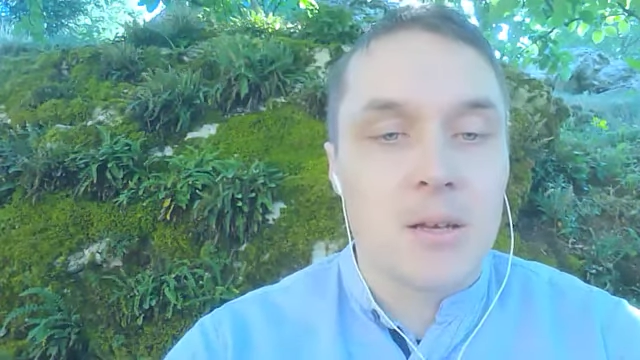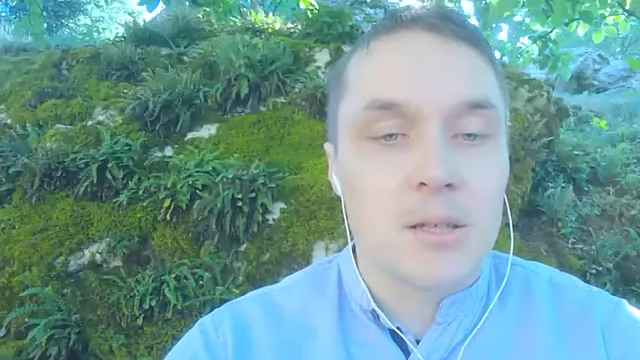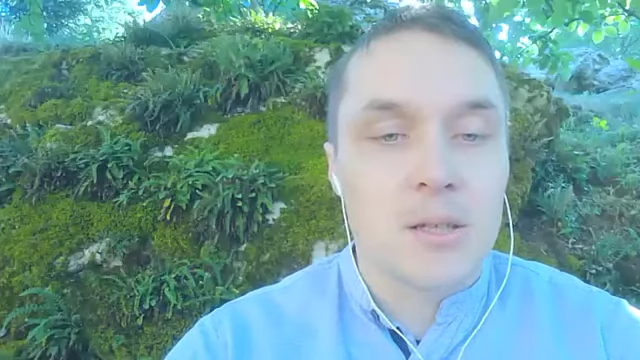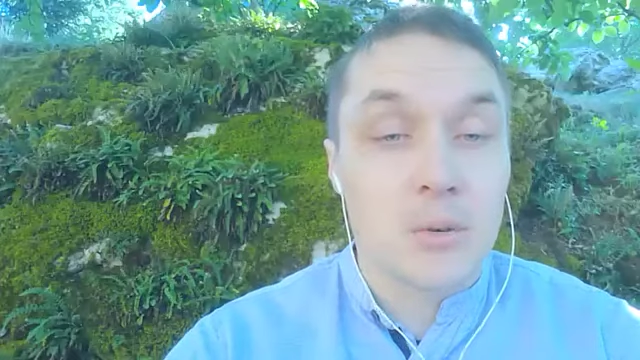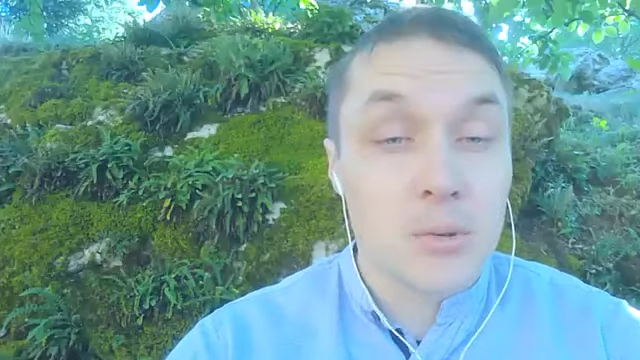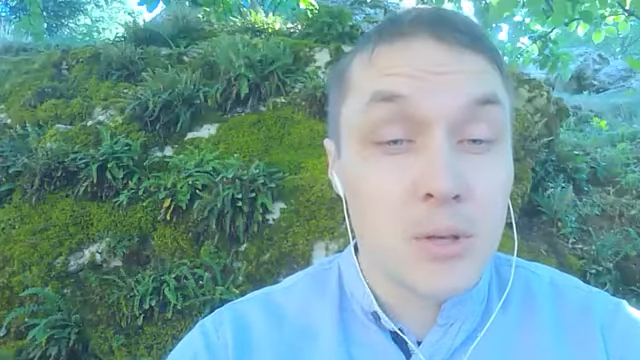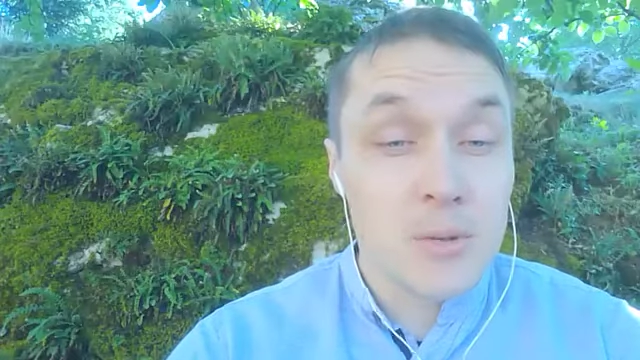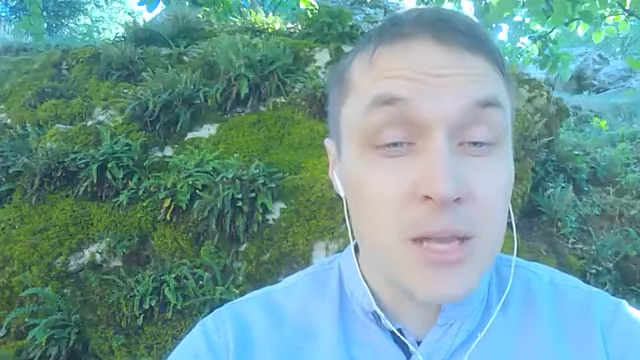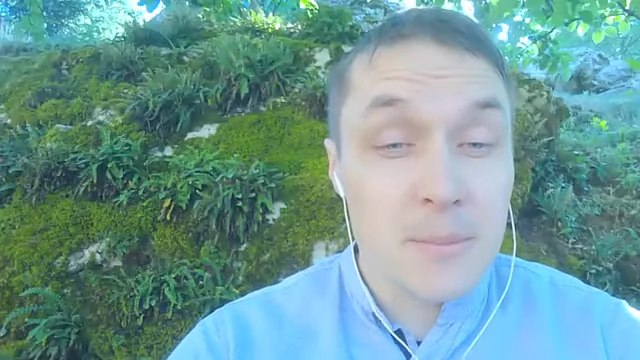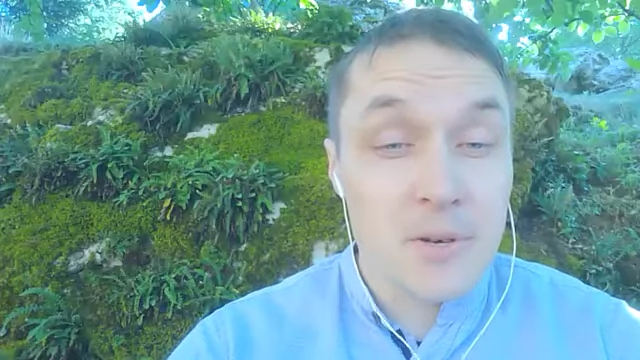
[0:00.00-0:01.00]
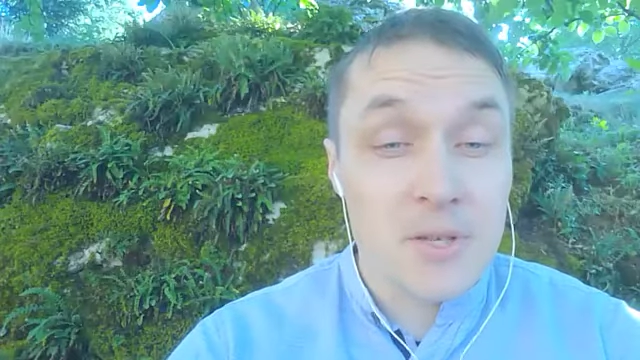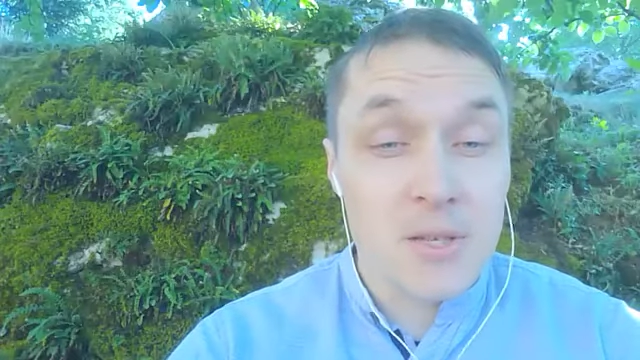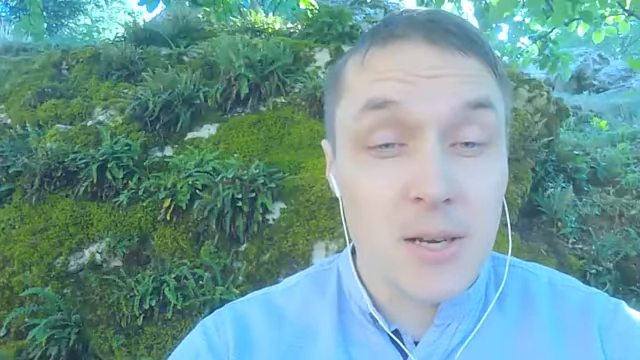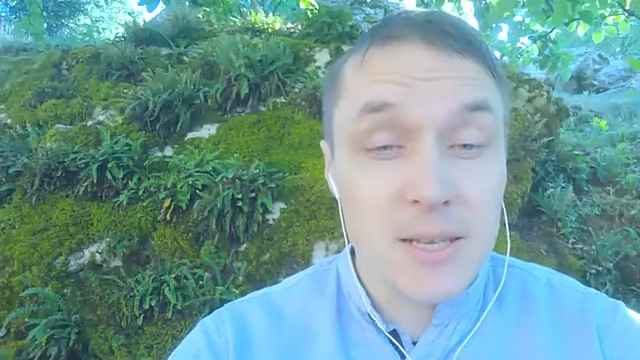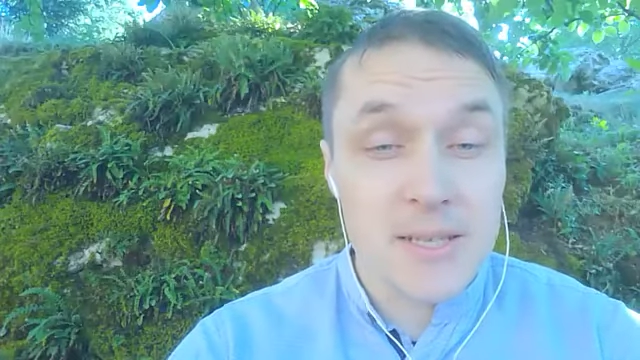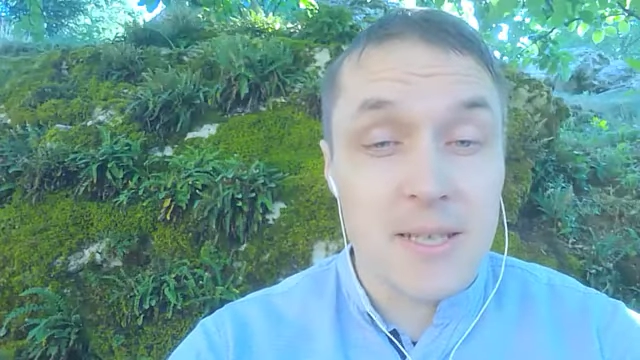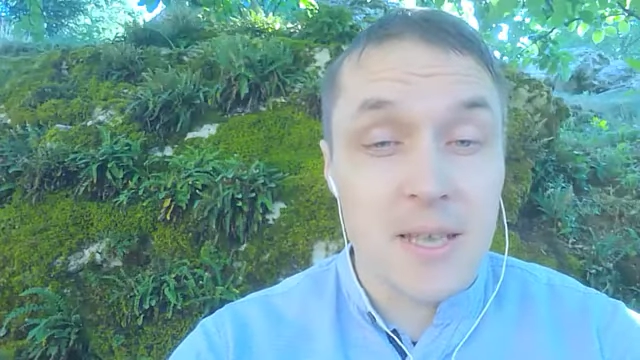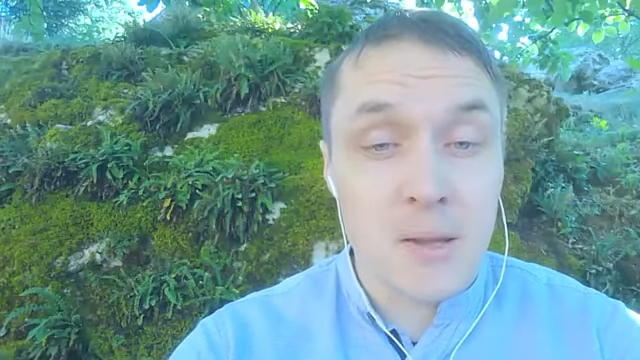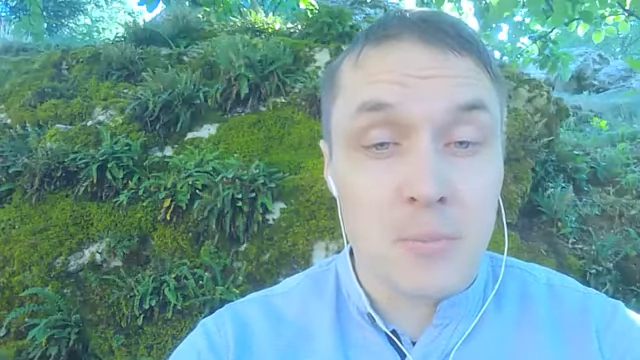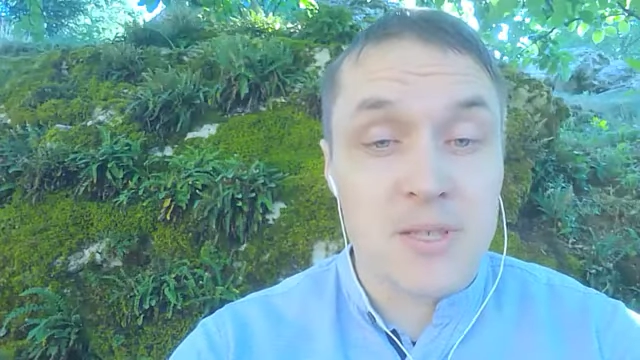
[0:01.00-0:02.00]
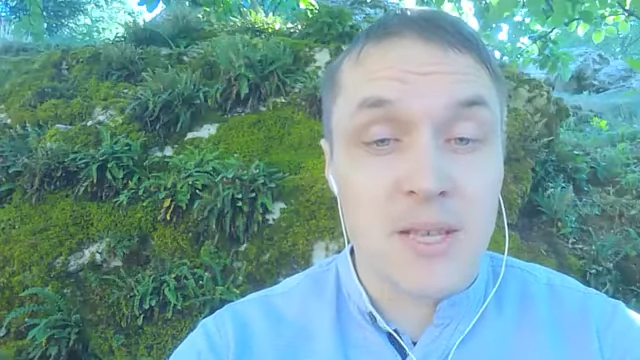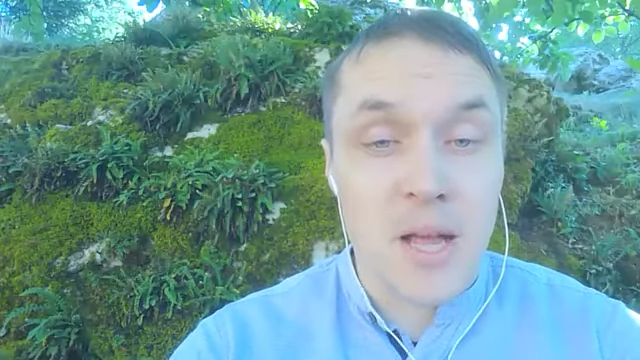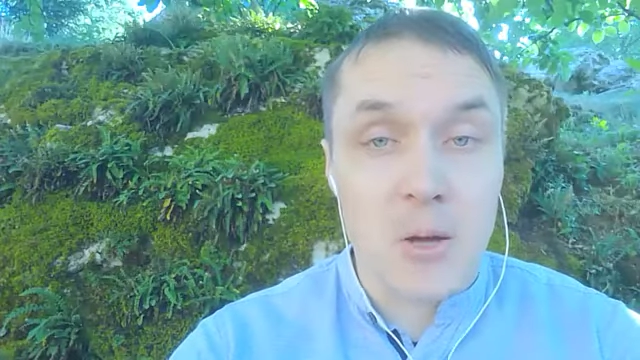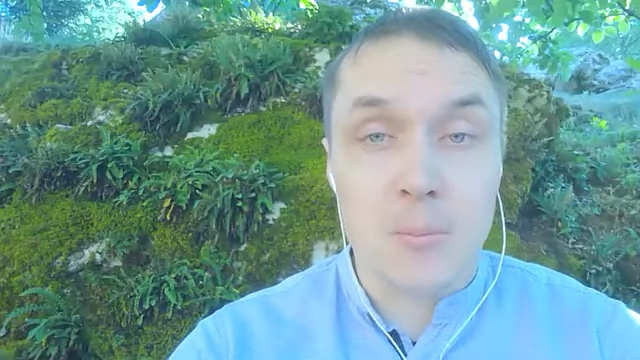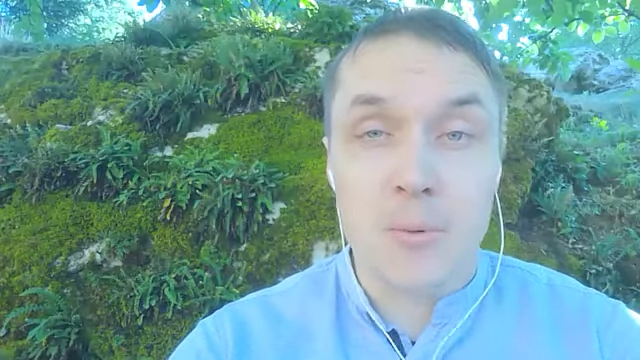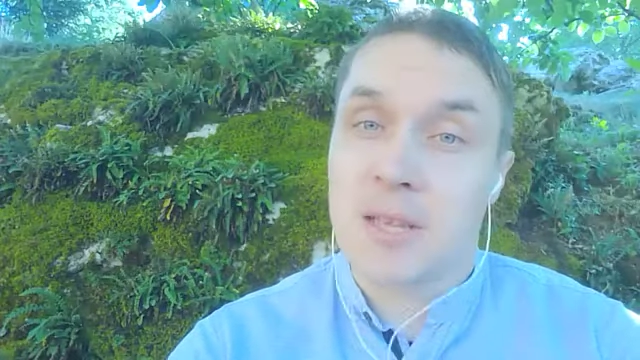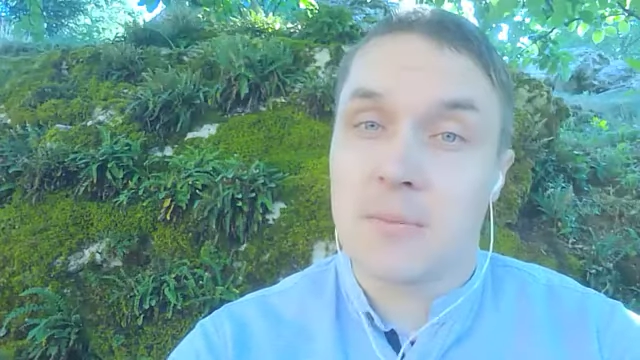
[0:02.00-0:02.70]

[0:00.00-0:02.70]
Don't use numbers to list the inputs and outputs.